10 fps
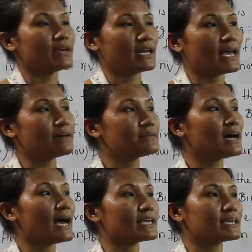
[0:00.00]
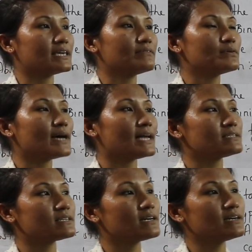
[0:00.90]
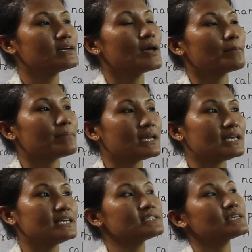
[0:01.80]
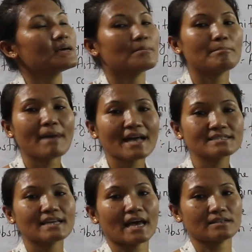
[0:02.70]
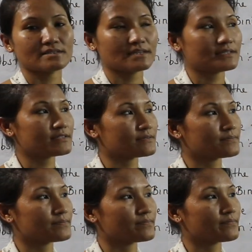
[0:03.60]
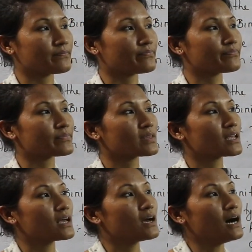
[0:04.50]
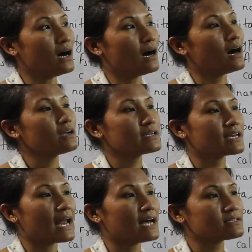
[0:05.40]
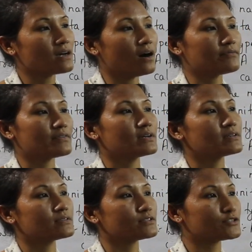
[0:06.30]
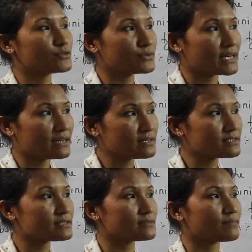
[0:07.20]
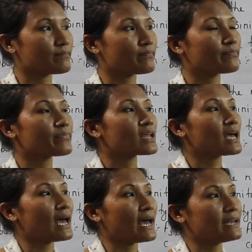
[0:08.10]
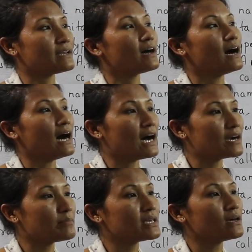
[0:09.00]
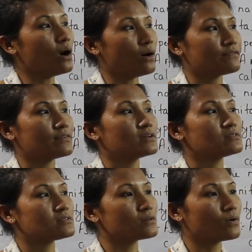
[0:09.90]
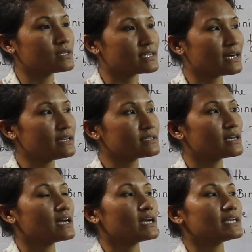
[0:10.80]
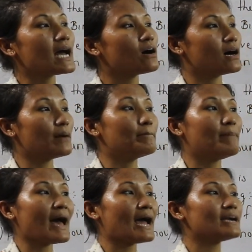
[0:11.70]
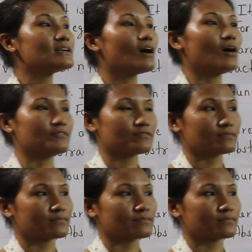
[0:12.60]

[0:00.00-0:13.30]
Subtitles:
whenever I give you answer, please match the answers. A class of students, an army of soldiers. Now a band of.